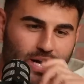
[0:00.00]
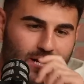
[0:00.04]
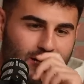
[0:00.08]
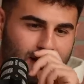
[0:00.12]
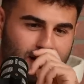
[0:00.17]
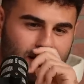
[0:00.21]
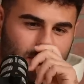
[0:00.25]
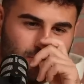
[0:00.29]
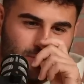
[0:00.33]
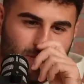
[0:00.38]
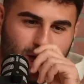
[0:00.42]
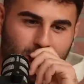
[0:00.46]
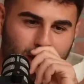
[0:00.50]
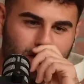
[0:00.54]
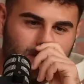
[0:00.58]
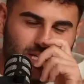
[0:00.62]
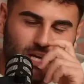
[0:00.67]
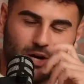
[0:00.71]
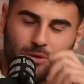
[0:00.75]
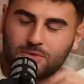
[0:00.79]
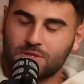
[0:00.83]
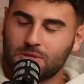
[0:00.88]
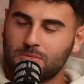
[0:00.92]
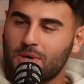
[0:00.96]
sometimes
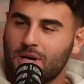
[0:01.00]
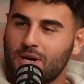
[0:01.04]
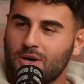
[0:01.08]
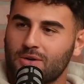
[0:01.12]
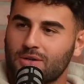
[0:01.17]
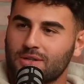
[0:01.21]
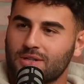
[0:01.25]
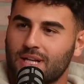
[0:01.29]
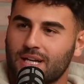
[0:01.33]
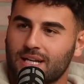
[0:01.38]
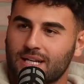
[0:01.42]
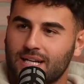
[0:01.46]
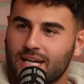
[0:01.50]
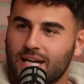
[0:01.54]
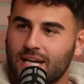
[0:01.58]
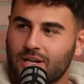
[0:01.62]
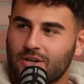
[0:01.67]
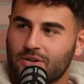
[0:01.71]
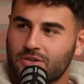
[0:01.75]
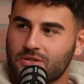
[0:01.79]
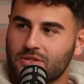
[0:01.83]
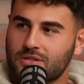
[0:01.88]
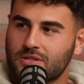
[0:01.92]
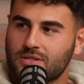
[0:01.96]
helps them out and like
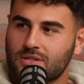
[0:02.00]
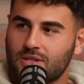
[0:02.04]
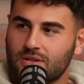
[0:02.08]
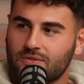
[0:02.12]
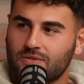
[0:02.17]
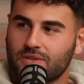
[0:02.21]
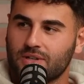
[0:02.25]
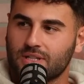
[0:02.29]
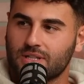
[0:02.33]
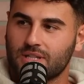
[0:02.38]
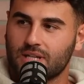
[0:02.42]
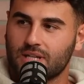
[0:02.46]
caters and stuff like that.